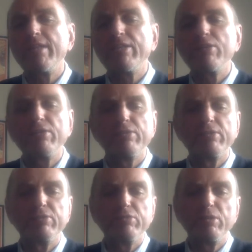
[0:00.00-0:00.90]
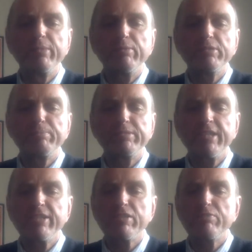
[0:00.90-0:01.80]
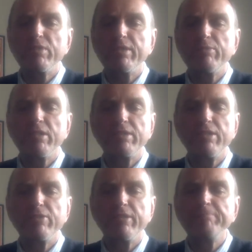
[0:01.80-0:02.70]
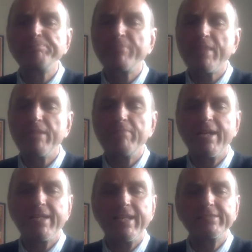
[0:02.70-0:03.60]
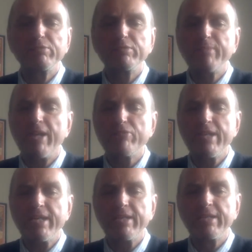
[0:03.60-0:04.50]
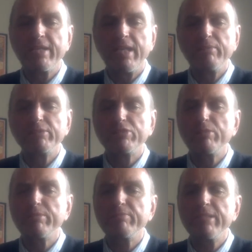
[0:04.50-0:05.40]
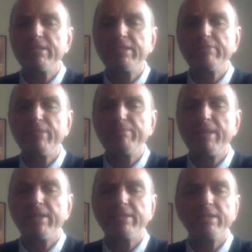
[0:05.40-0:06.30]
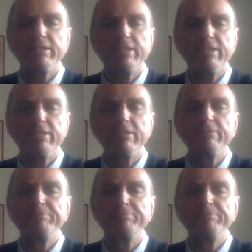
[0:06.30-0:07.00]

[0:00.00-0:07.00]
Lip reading: they could. Normally it was a percentage of what they were unloading. In my case, it was my drink. It was stupid of me to leave my pint unattended.